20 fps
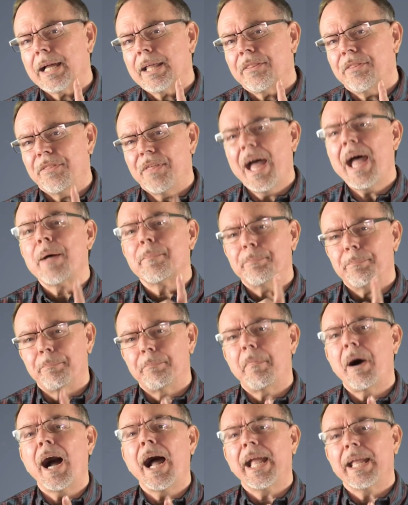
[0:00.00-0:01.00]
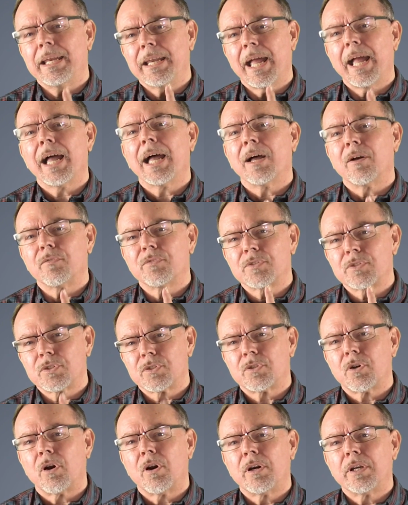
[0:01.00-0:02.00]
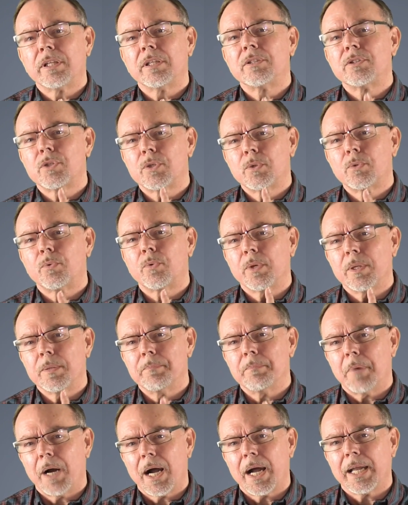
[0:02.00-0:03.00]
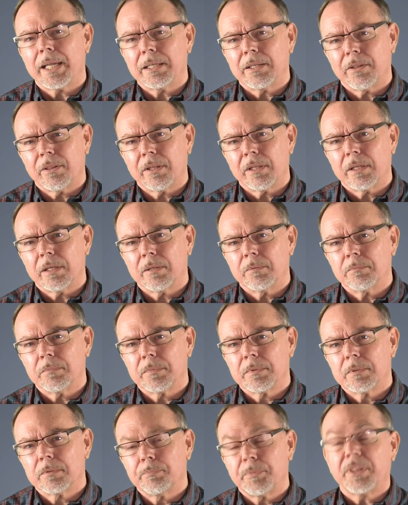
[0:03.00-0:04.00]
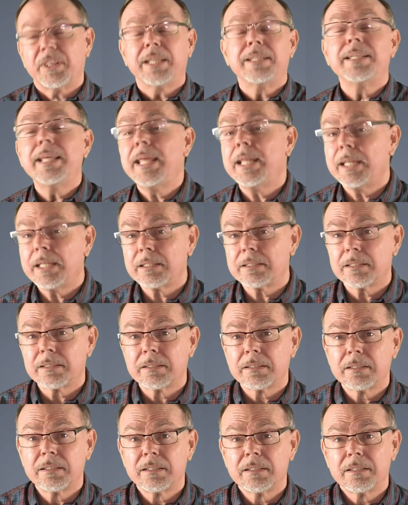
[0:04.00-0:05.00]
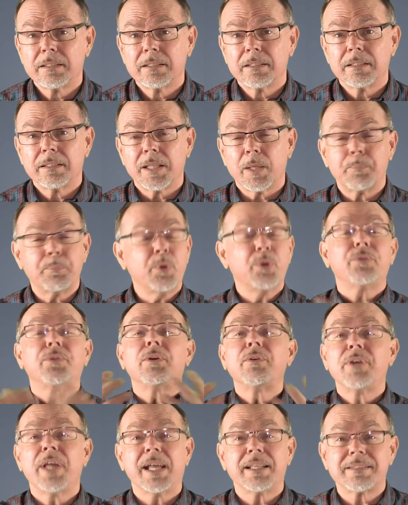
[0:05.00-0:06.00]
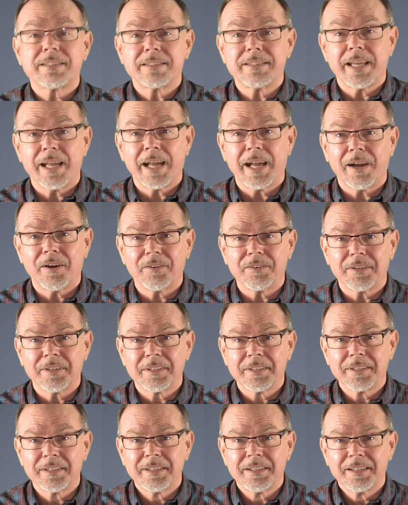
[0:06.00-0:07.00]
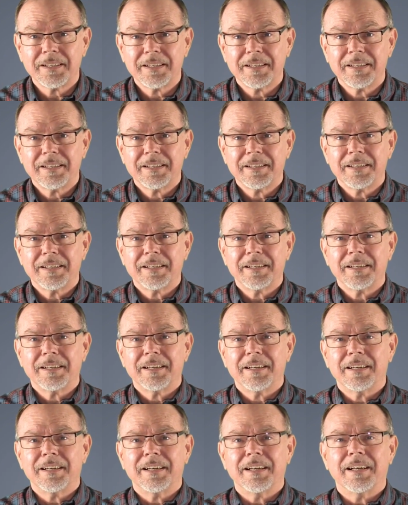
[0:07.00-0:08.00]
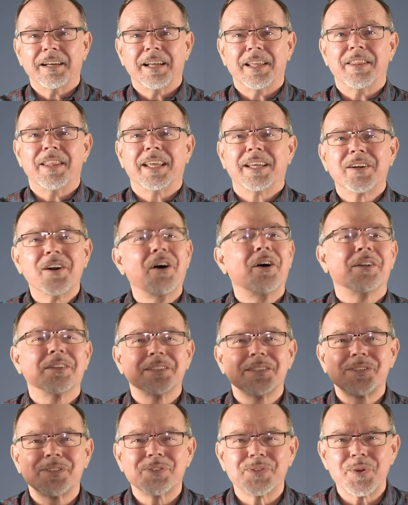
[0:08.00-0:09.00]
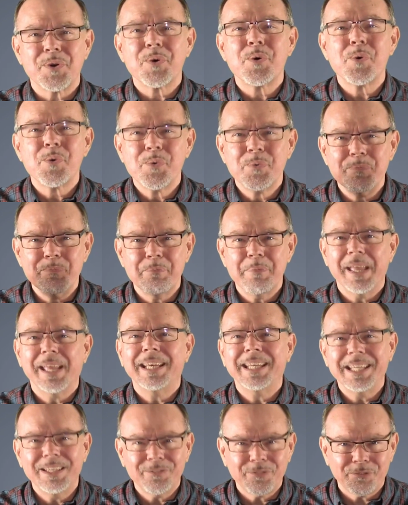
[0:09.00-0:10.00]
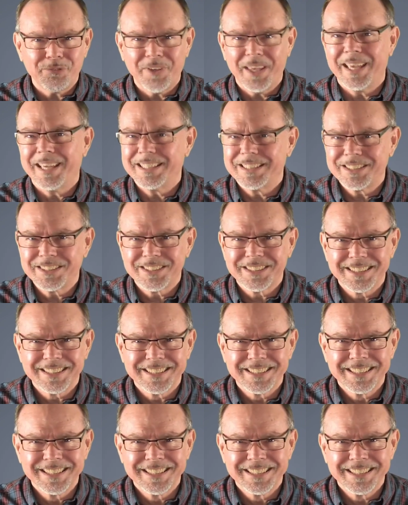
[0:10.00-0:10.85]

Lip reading: That might have started to remind them. But they did it. They put their nets down. And they caught so many fish,